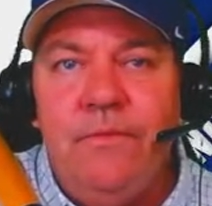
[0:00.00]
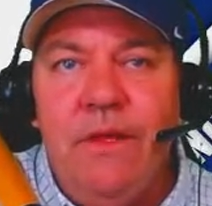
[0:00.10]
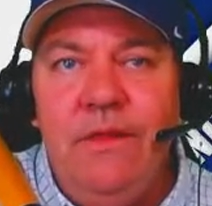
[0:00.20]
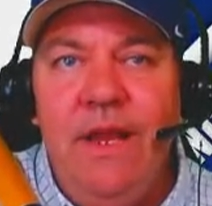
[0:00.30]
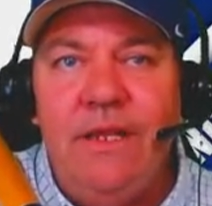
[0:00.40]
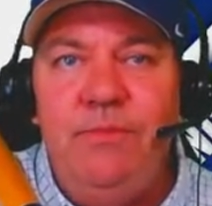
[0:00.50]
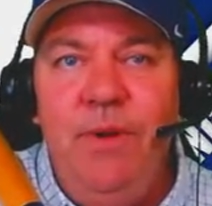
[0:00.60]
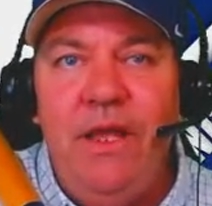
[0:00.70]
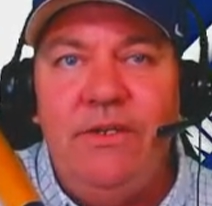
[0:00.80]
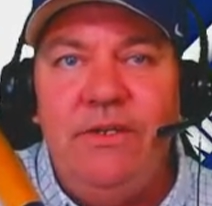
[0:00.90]
The next
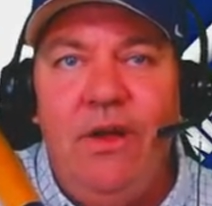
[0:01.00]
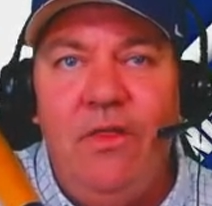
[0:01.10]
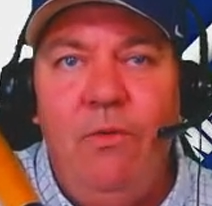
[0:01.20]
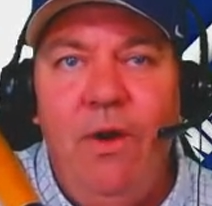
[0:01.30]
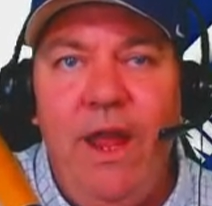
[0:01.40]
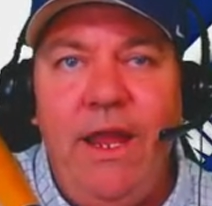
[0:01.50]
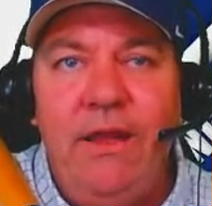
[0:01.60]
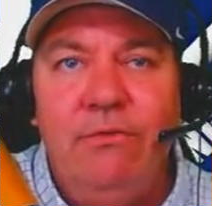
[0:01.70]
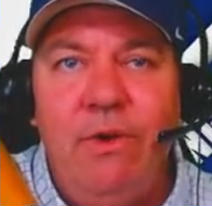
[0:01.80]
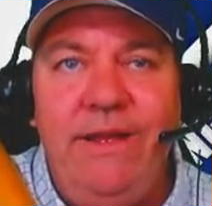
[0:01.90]
pitch on the
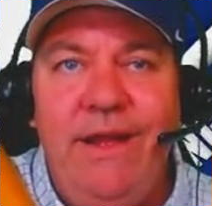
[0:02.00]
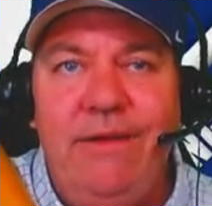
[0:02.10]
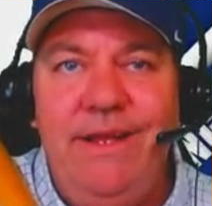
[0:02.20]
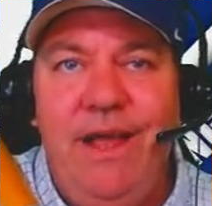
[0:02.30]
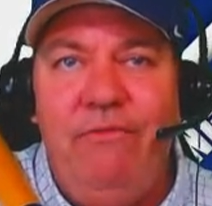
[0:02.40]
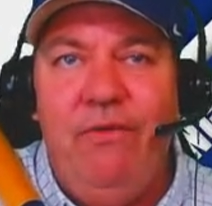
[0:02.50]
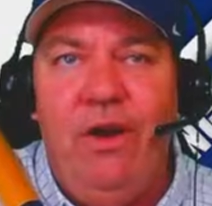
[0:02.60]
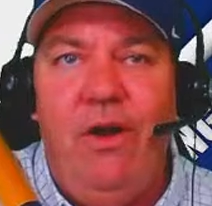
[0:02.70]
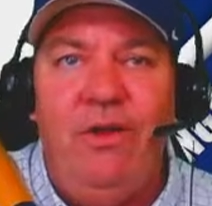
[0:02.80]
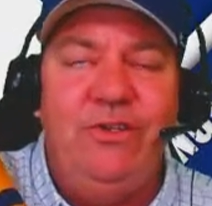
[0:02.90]
way, right downtown for a
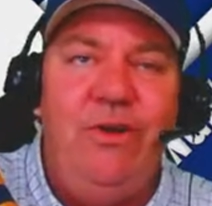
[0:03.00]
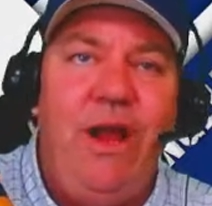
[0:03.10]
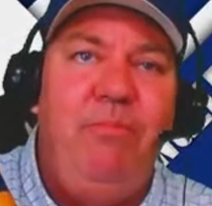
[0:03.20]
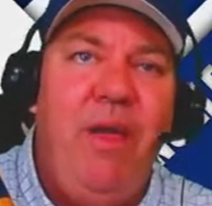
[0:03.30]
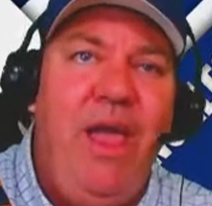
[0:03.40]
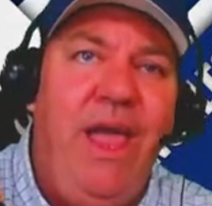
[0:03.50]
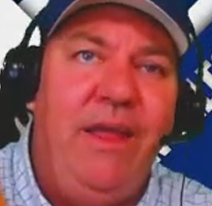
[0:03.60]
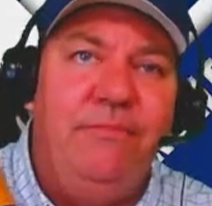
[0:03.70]
called strike. Bang.